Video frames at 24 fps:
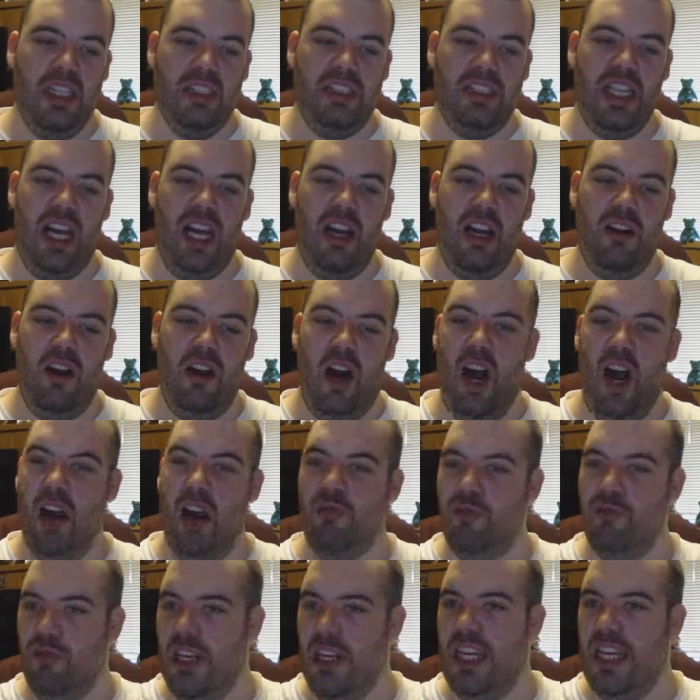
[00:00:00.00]
So I
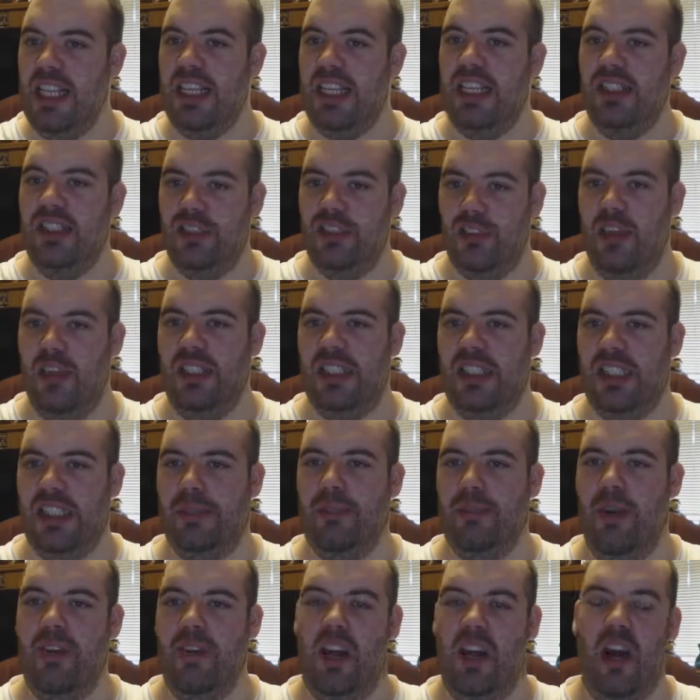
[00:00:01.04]
really enjoyed
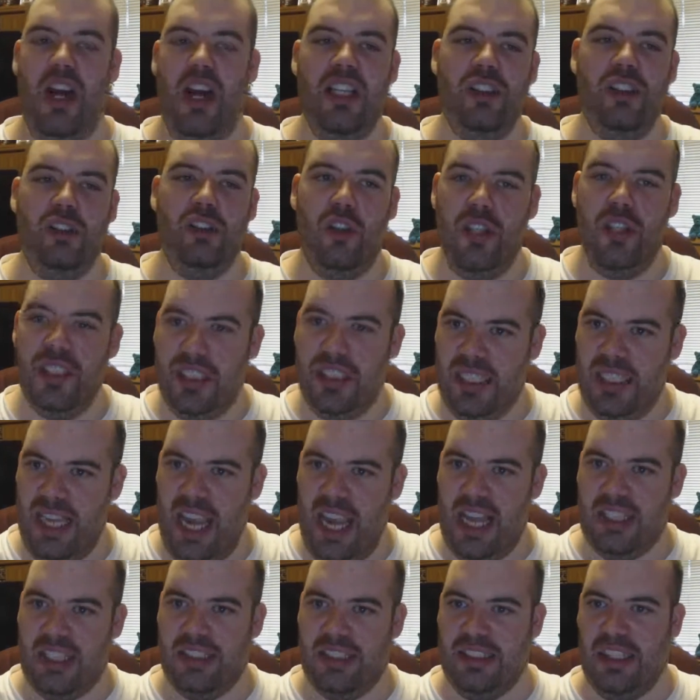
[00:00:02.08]
this movie. I enjoyed the
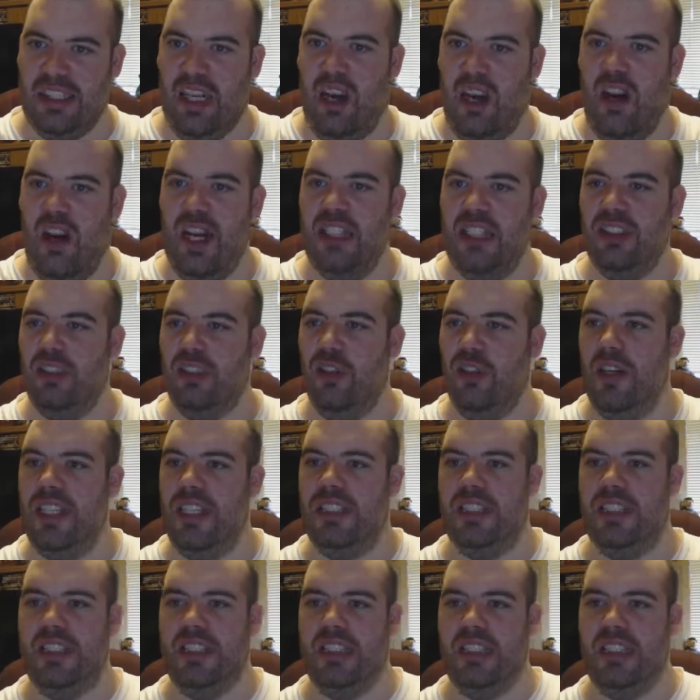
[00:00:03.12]
end. I
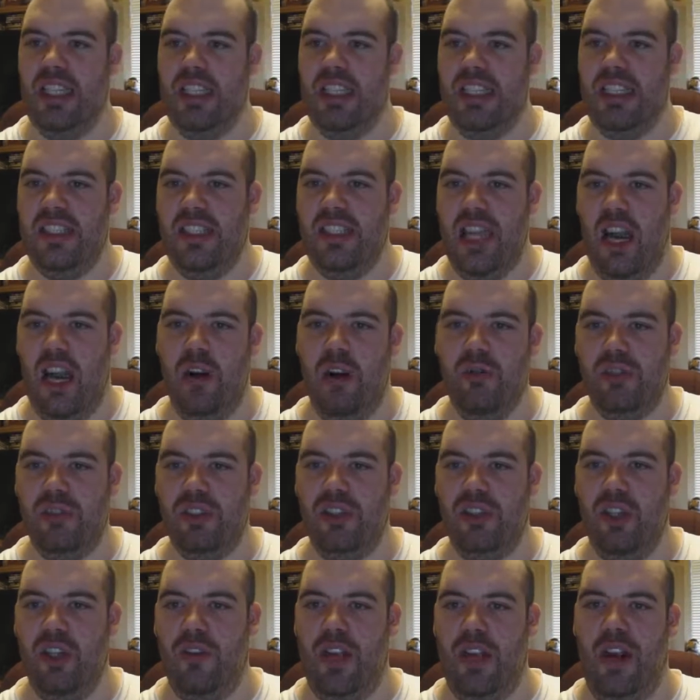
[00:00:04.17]
enjoyed the whole
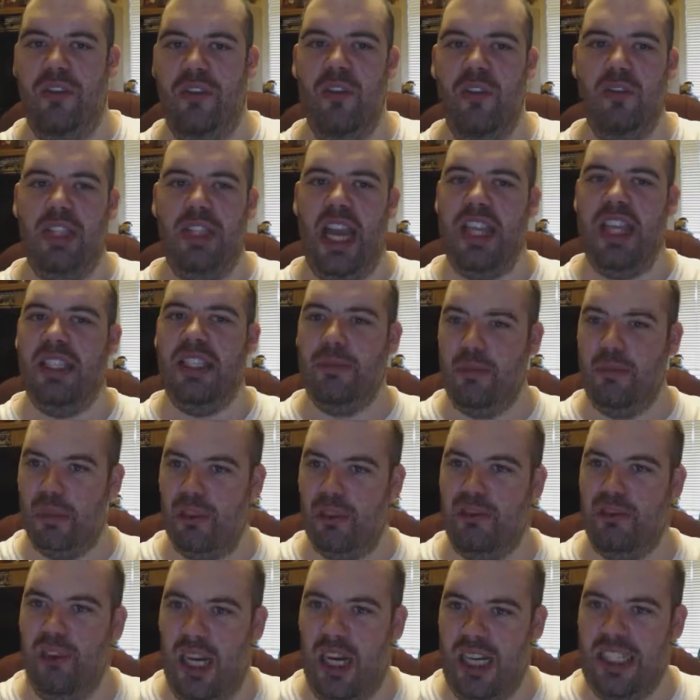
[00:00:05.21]
story. I thought the ending
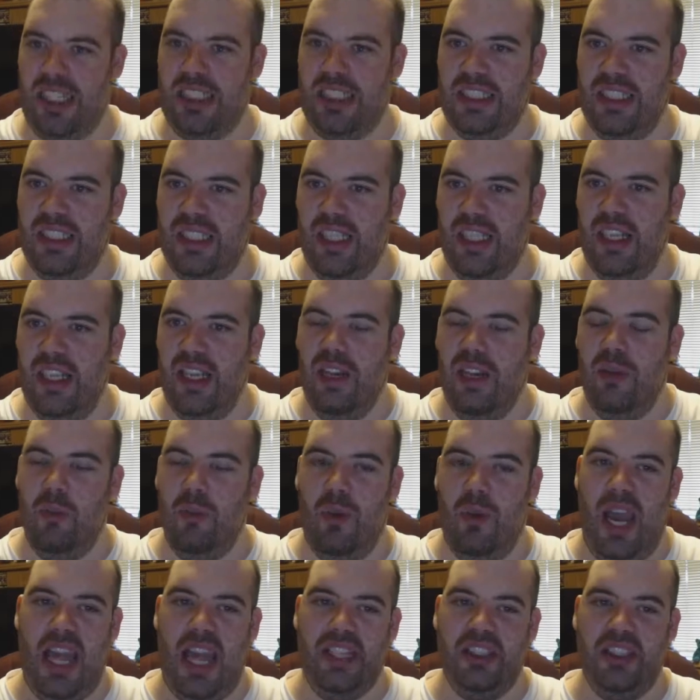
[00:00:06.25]
was great.
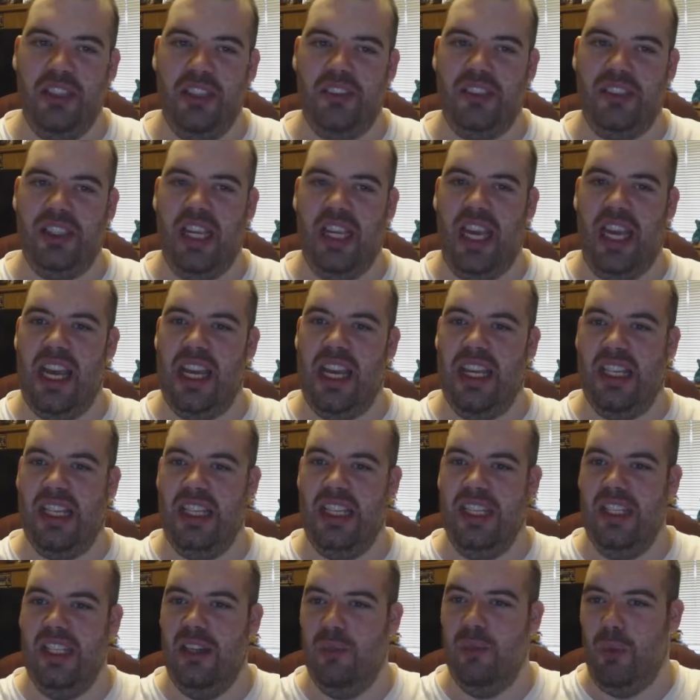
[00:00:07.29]
When you
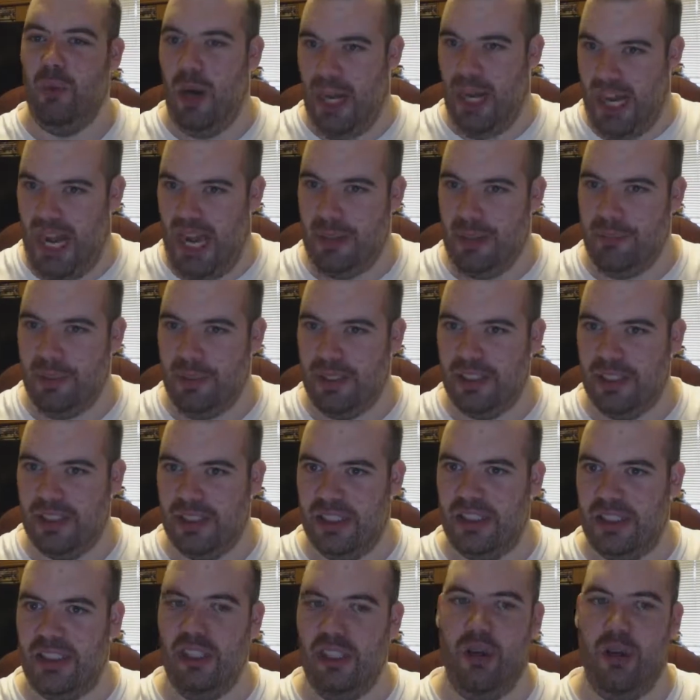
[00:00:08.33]
say what
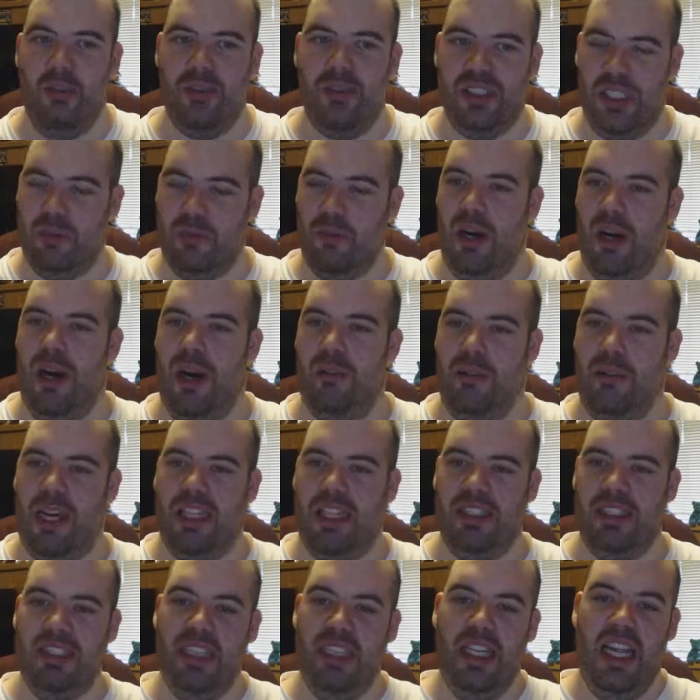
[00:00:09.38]
happens, you'll see what I
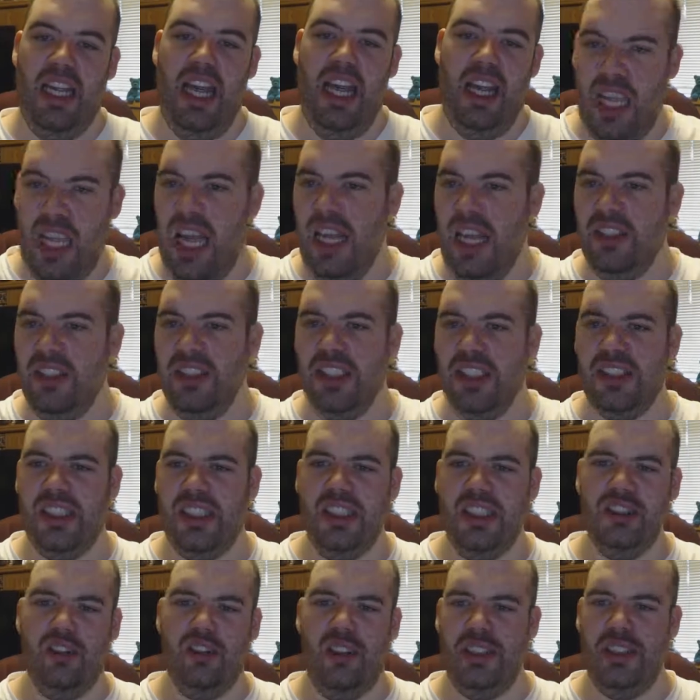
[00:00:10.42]
mean. I just
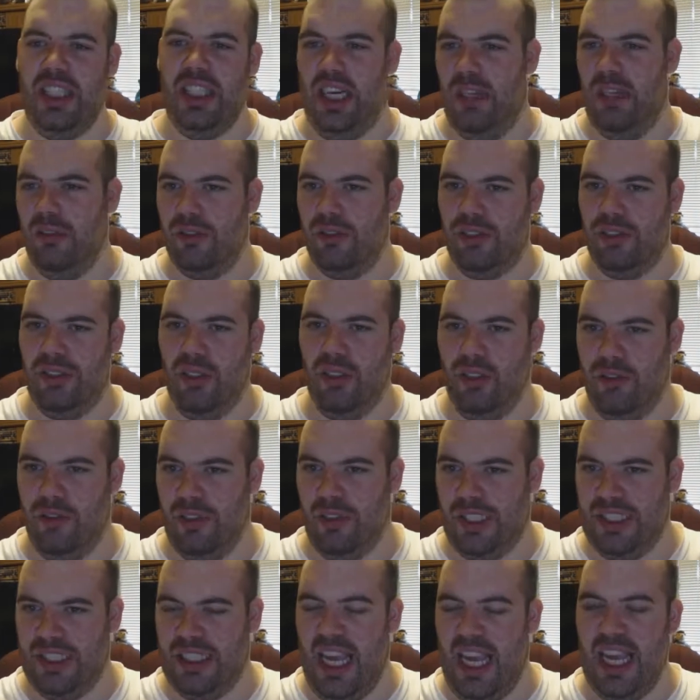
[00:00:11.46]
enjoyed the whole
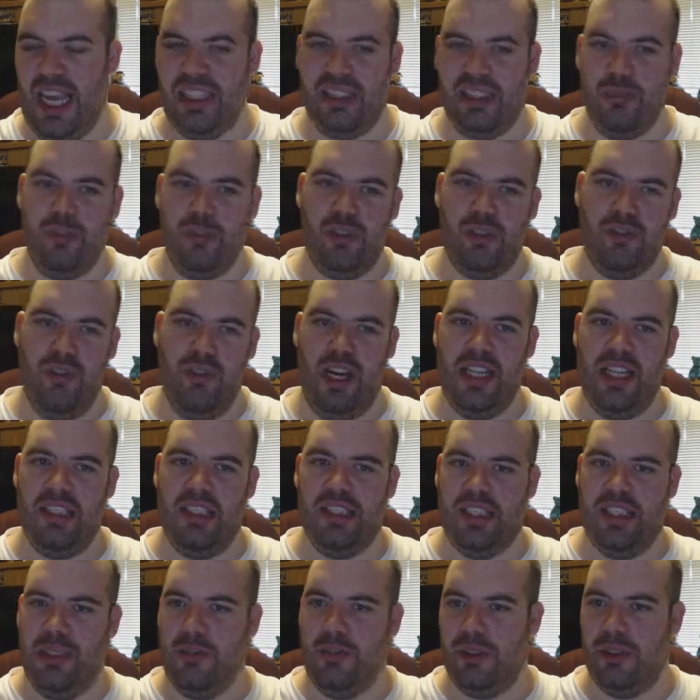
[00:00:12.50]
story. The acting was great, the
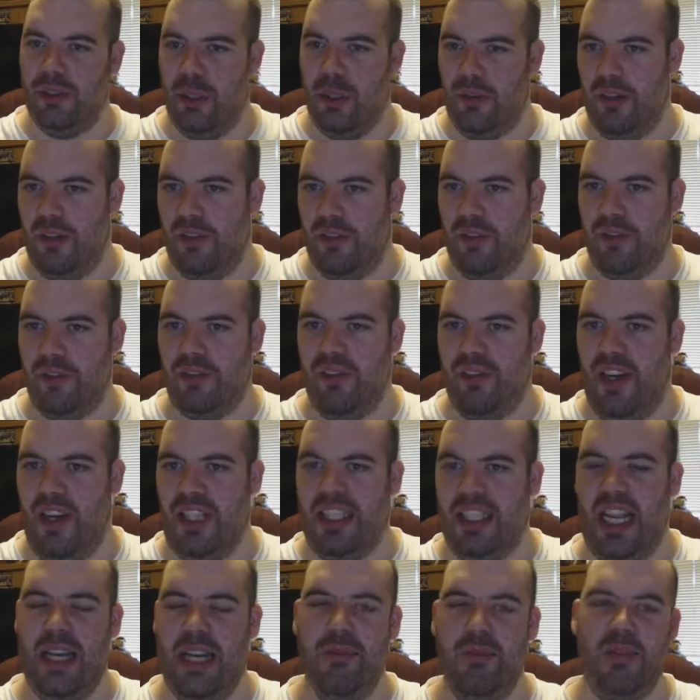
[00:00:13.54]
cinematography was
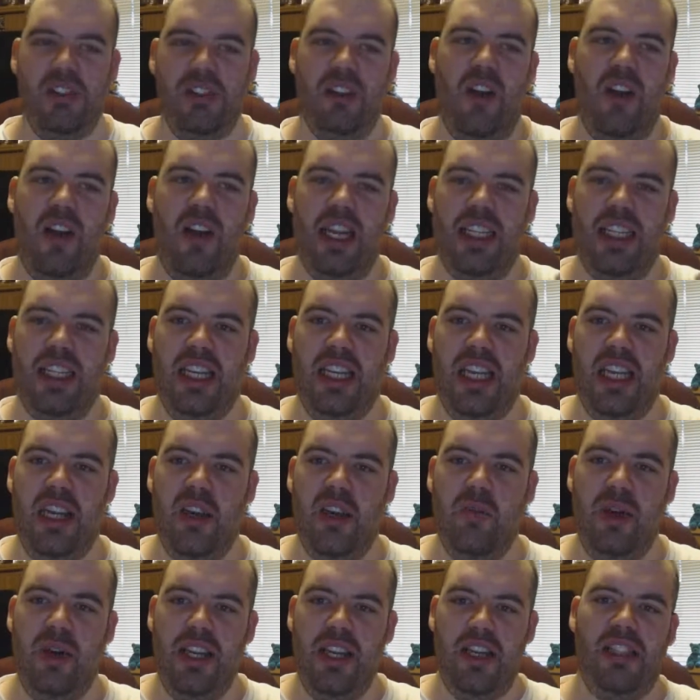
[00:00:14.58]
fun, and it was like
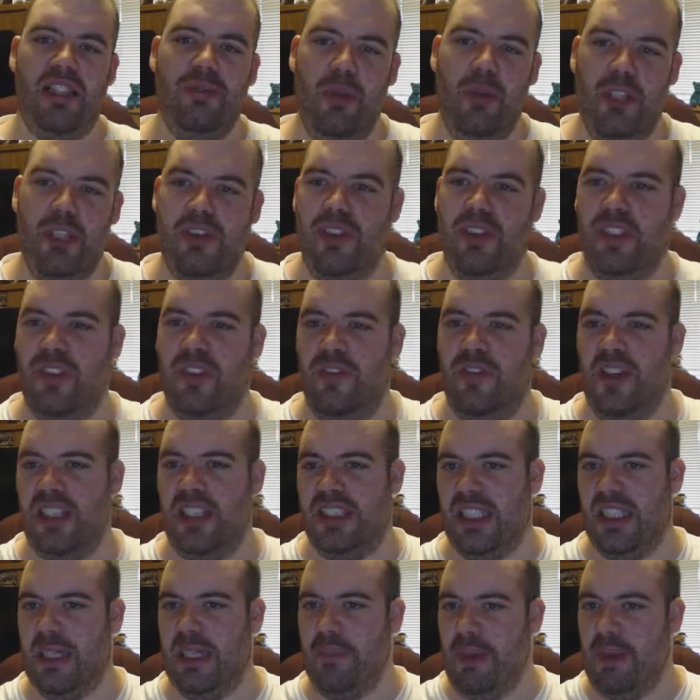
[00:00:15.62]
one of those movies where you think
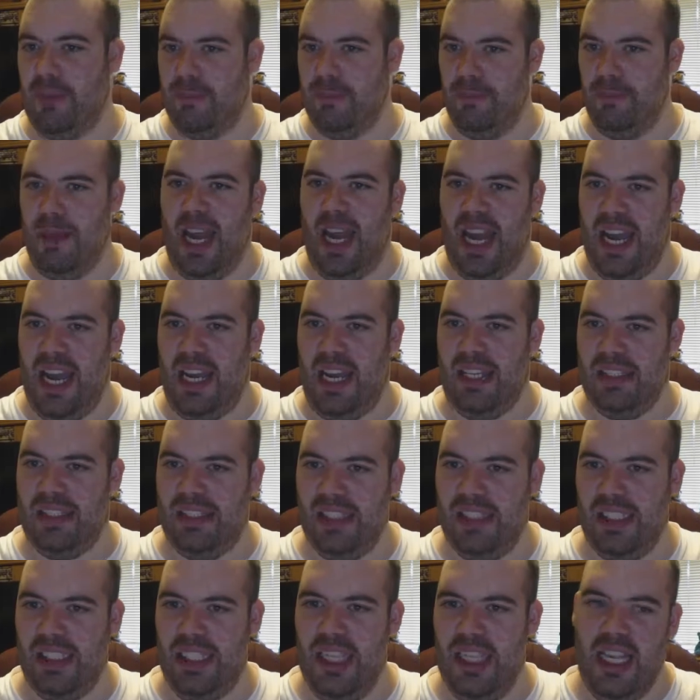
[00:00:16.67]
it's going to be bad
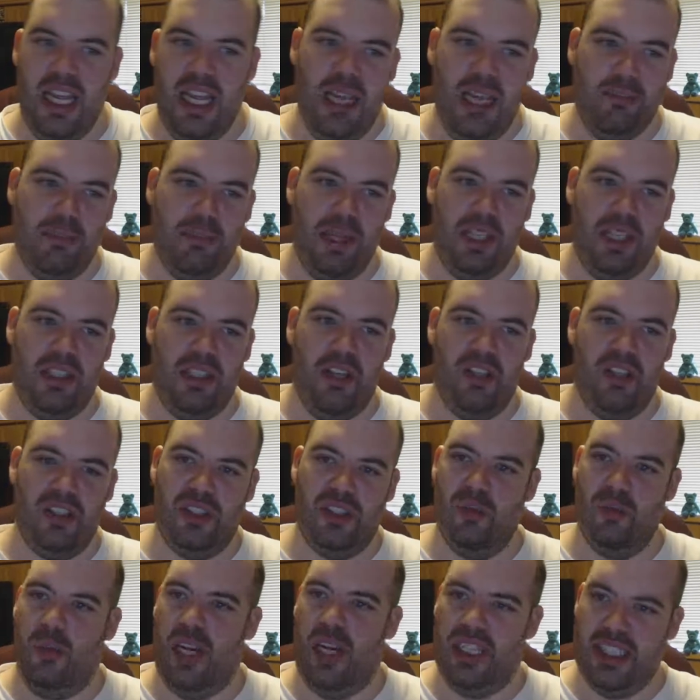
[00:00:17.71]
because
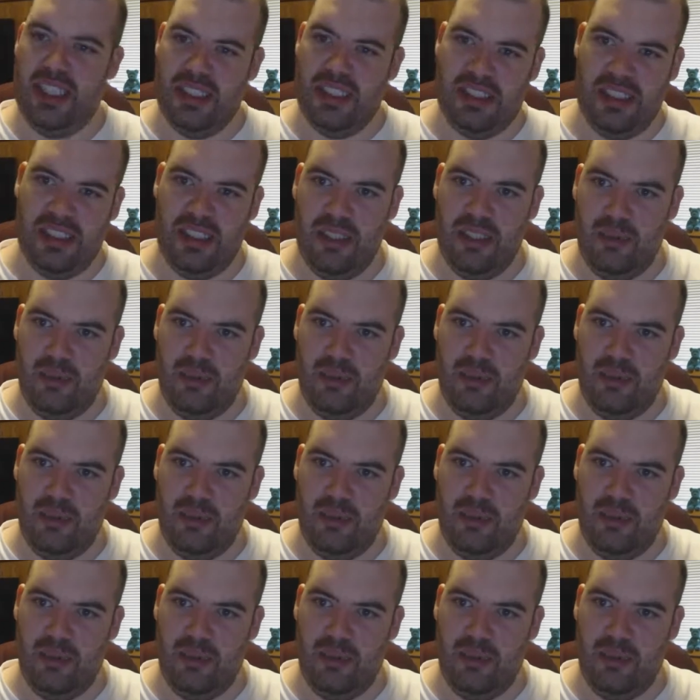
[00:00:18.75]
the way